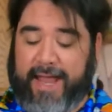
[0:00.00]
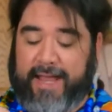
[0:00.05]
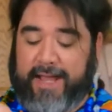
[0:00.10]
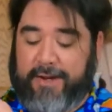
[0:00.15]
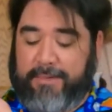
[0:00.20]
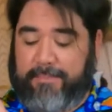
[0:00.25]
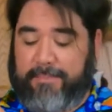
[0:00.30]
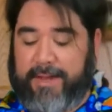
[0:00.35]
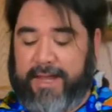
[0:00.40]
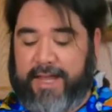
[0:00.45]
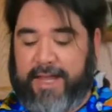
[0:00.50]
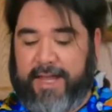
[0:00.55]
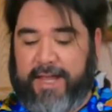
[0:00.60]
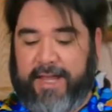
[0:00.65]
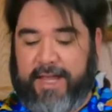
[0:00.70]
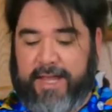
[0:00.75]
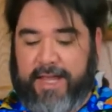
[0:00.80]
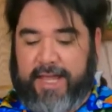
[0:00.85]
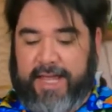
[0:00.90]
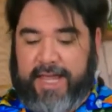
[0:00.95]
Packet
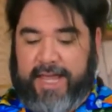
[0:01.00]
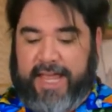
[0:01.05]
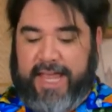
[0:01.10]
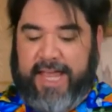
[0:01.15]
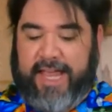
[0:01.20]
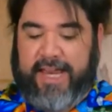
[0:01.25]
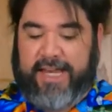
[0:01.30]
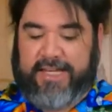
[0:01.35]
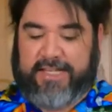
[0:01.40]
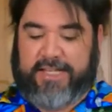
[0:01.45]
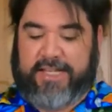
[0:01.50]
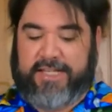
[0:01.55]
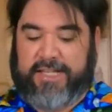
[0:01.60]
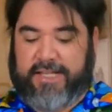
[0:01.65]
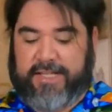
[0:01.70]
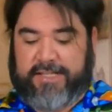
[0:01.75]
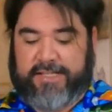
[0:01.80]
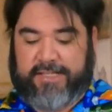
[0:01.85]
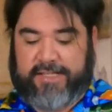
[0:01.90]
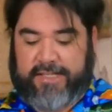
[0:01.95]
B into
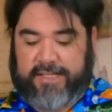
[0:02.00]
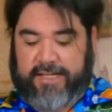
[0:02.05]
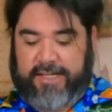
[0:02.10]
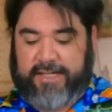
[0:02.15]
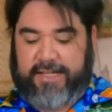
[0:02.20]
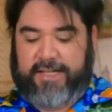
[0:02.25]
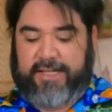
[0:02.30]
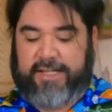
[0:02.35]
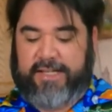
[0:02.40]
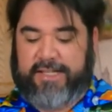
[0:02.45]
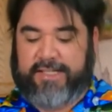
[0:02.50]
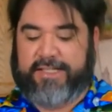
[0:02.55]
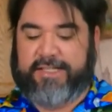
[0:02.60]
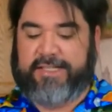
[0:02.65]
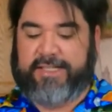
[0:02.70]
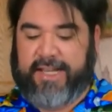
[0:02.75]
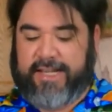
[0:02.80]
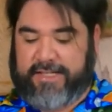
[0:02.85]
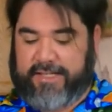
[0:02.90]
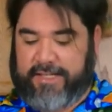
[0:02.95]
this
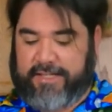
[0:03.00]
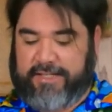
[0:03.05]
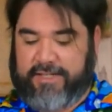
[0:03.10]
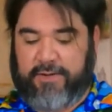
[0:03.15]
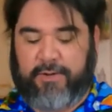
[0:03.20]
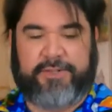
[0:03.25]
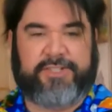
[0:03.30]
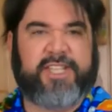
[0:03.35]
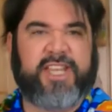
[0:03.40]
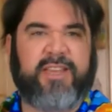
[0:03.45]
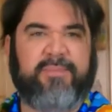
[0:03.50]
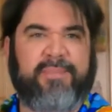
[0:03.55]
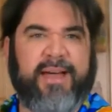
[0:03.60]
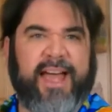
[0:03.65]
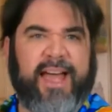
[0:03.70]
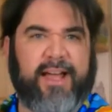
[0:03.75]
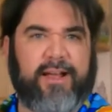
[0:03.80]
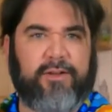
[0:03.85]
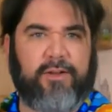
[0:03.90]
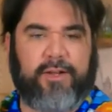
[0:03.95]
set, this little tea
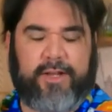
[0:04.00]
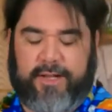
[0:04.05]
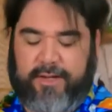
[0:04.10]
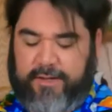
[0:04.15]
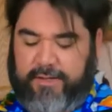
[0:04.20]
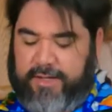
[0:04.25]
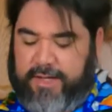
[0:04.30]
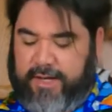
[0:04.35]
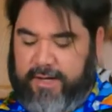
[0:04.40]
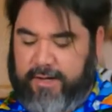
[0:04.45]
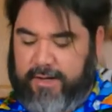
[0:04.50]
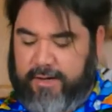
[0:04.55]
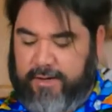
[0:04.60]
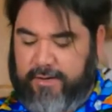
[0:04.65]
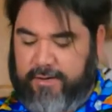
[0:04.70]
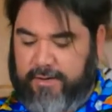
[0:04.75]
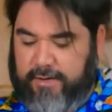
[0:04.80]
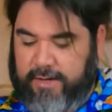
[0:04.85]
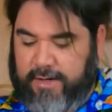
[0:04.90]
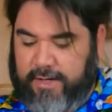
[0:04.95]
bag looking thing
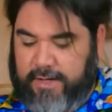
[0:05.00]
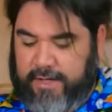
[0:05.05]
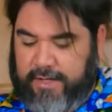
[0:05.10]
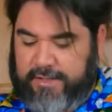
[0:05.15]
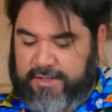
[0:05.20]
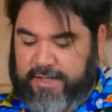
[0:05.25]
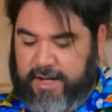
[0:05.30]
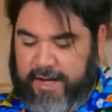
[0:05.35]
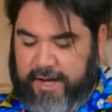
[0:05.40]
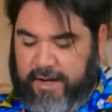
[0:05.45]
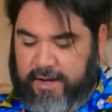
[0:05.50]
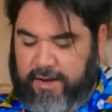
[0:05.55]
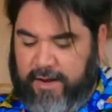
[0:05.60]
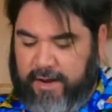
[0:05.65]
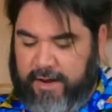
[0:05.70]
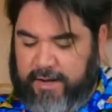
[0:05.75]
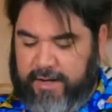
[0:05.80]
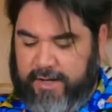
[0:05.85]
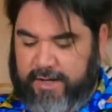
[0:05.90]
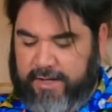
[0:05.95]
here. Tie a
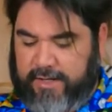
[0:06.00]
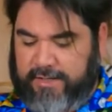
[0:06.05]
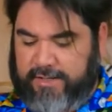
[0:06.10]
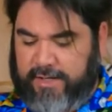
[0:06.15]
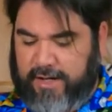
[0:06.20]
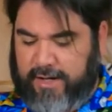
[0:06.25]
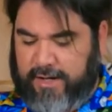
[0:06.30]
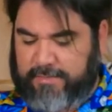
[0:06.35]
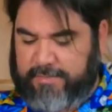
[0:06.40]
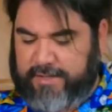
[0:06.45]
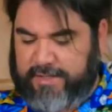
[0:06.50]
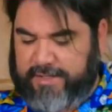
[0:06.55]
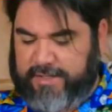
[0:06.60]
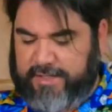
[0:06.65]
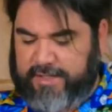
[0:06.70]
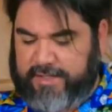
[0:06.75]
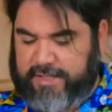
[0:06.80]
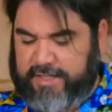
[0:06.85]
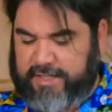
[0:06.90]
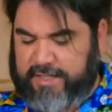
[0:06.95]
knot in top to
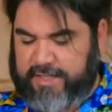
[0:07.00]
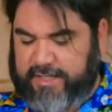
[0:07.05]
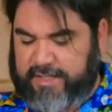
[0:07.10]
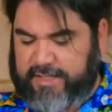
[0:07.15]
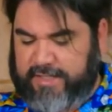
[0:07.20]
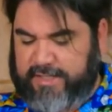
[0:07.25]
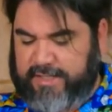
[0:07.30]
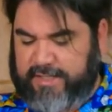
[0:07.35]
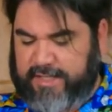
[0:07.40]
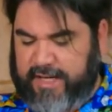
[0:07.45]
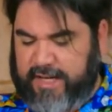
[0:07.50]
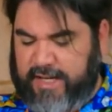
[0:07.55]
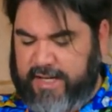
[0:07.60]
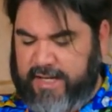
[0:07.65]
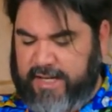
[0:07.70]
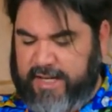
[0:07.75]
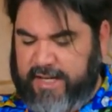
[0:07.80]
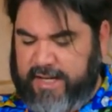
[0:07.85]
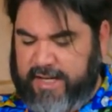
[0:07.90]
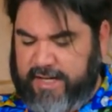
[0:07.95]

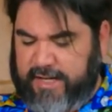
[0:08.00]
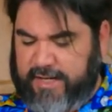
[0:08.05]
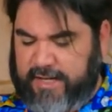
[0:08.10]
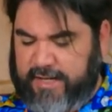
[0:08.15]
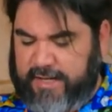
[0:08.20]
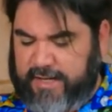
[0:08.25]
seal it